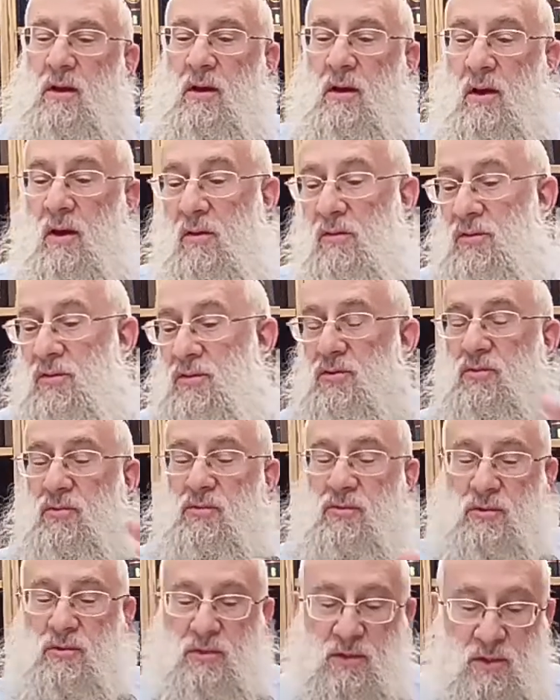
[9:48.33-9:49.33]
all the
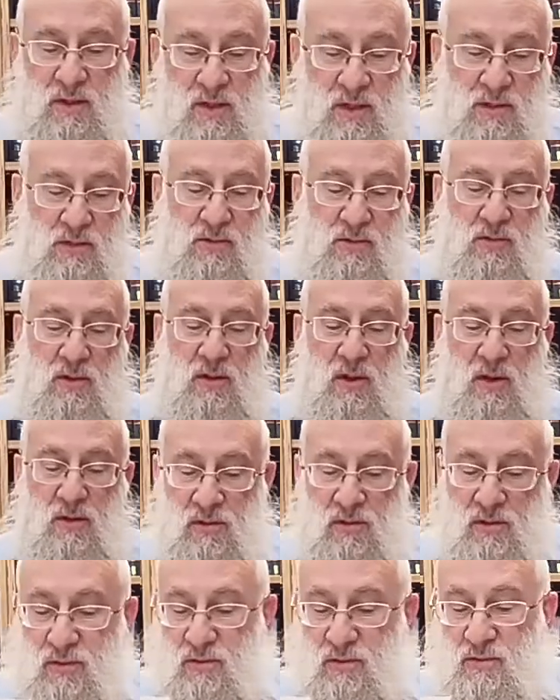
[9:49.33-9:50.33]
Jews in Israel, all the
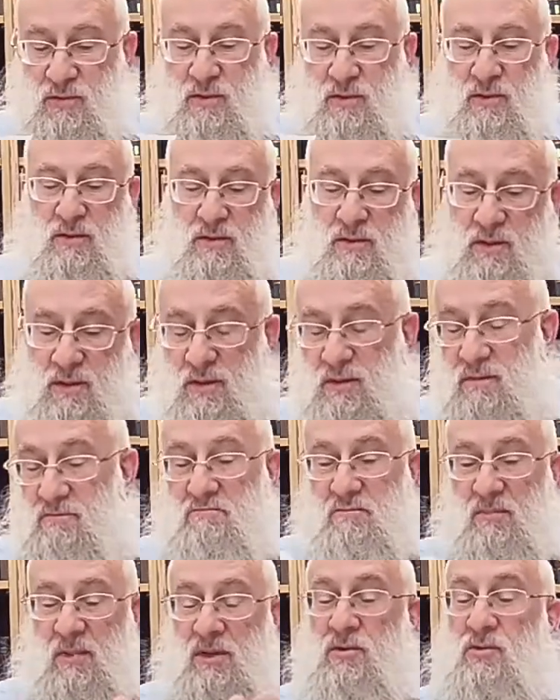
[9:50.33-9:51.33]
Jews
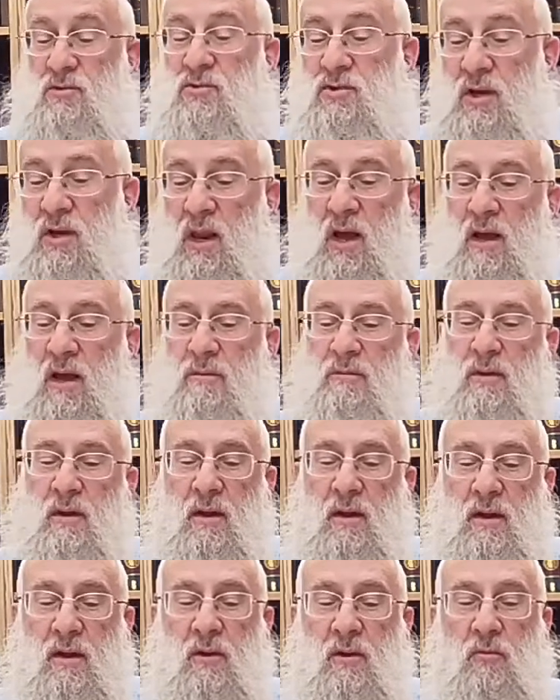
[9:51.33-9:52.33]
in Yerushalayim.
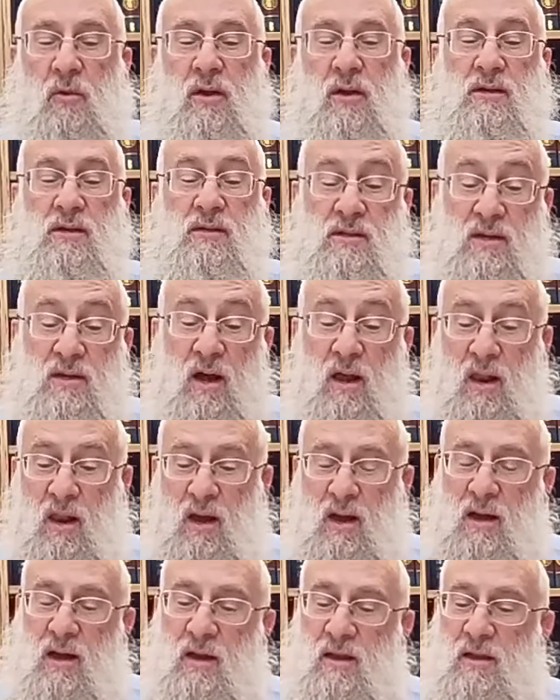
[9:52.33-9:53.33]
What is the
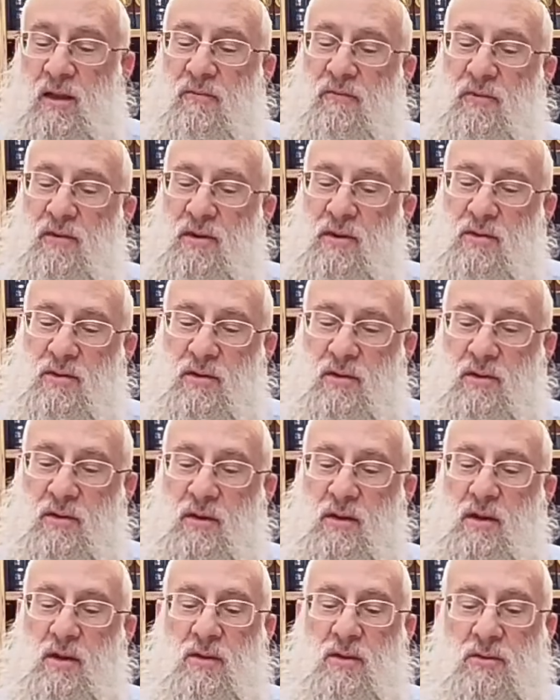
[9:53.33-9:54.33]
halachic definition?
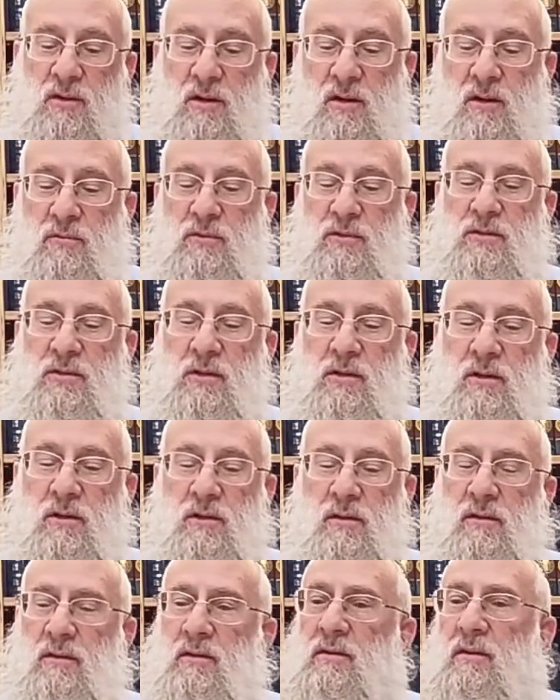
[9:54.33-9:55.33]
So here we'll see.